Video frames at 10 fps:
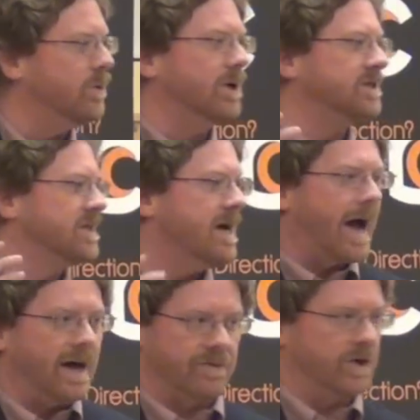he was
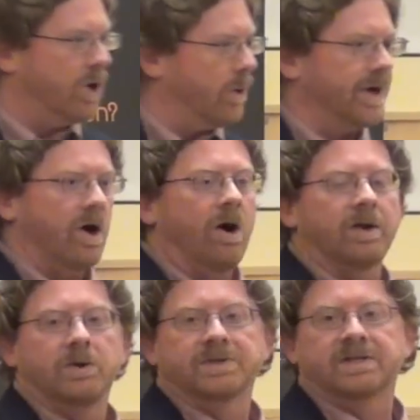the
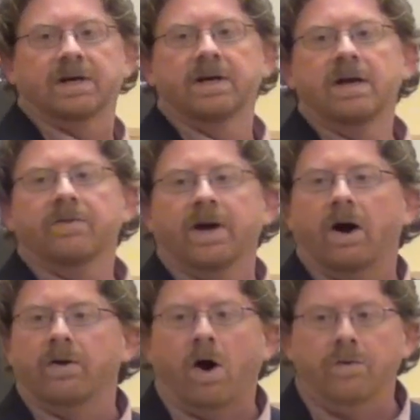know-it-all, he was
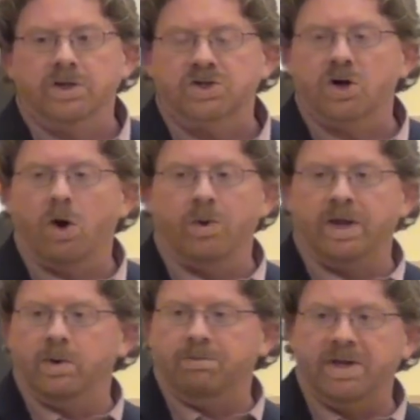on the show,
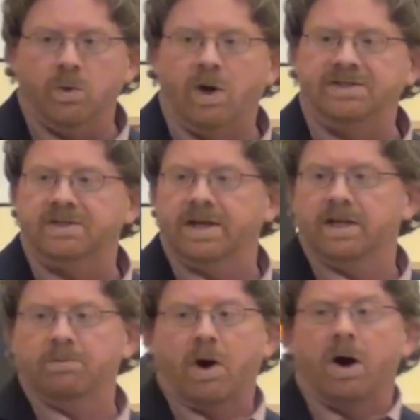he would be the one sitting in
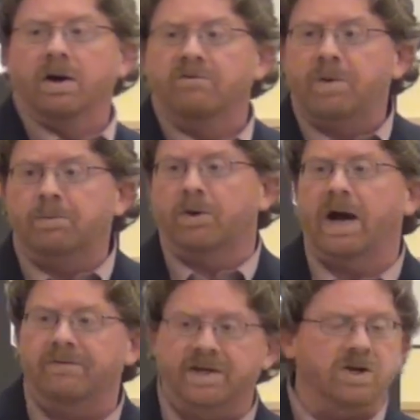the bar and people were
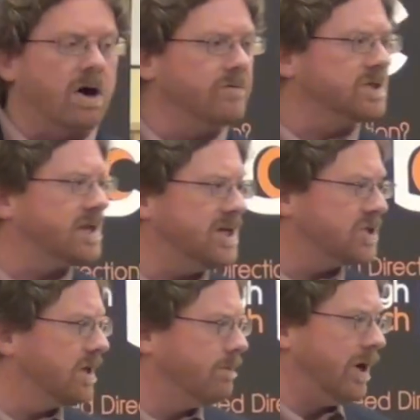having a
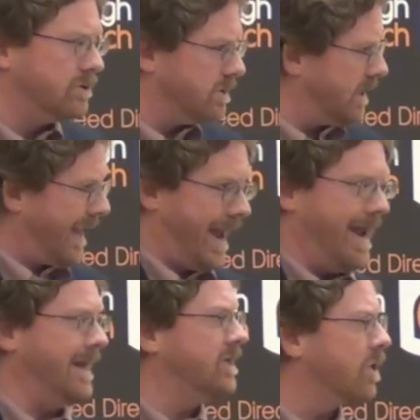conversation about
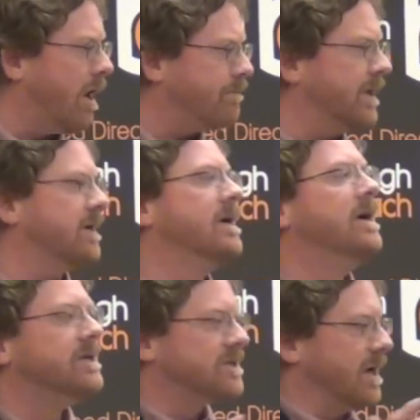any topic.
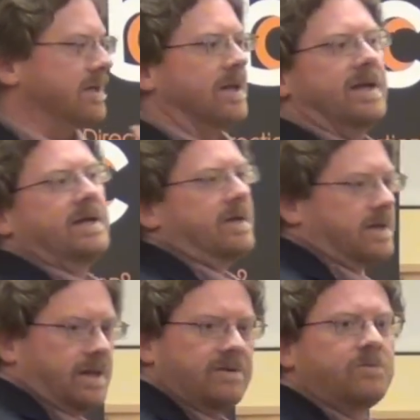Suddenly,
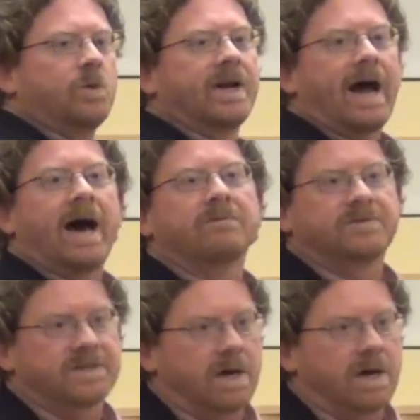Cliff would have